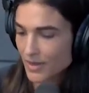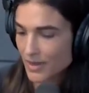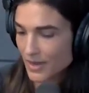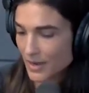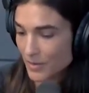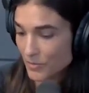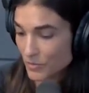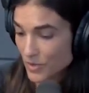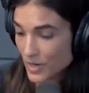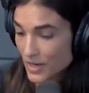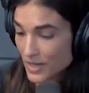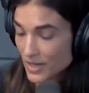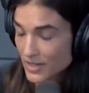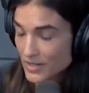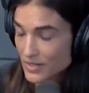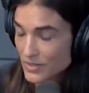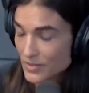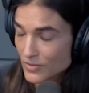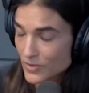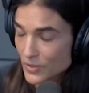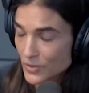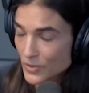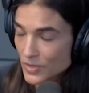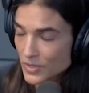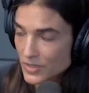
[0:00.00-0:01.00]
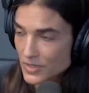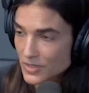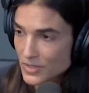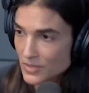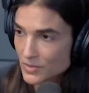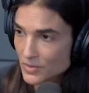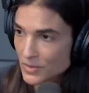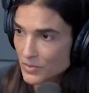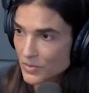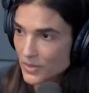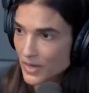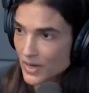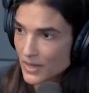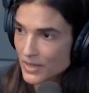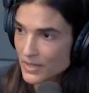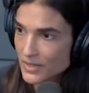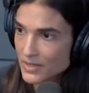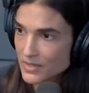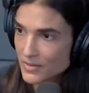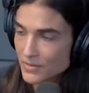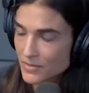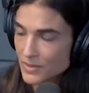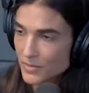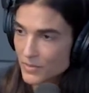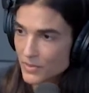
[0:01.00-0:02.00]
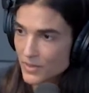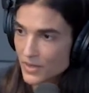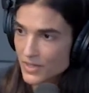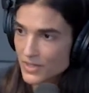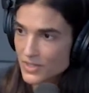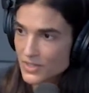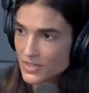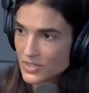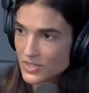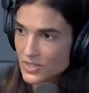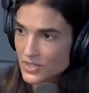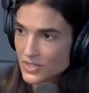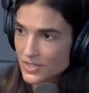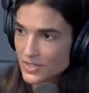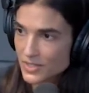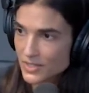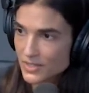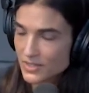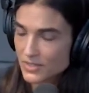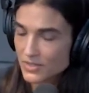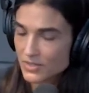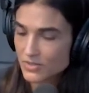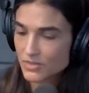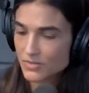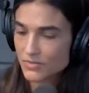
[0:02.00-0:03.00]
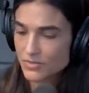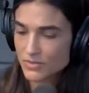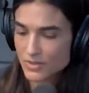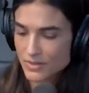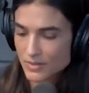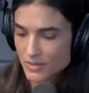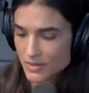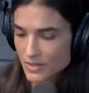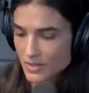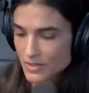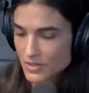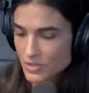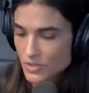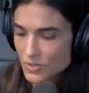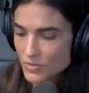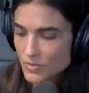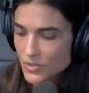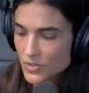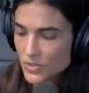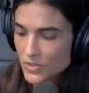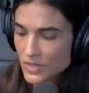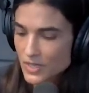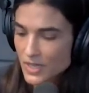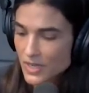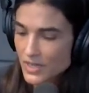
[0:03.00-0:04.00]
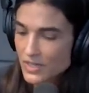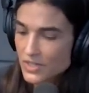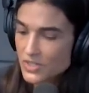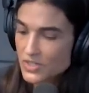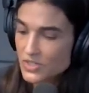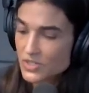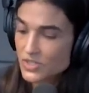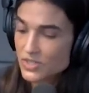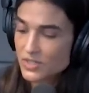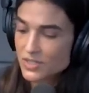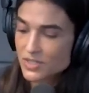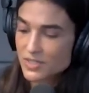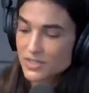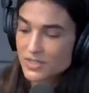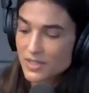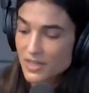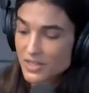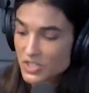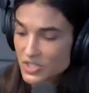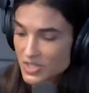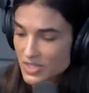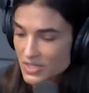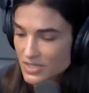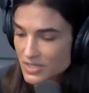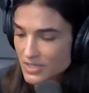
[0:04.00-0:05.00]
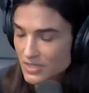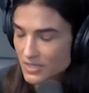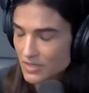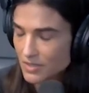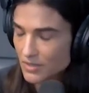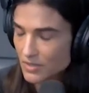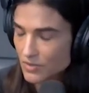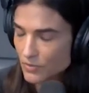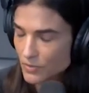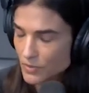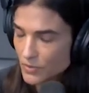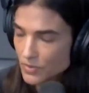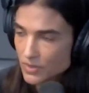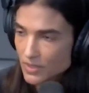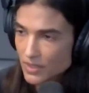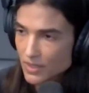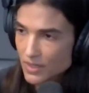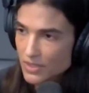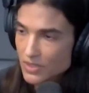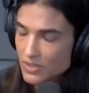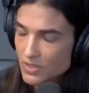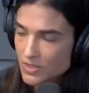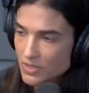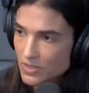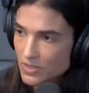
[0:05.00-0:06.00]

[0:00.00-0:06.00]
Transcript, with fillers: I'm ready to focus on my practice, and my body's just not consuming all the energy to digest the food that I just so,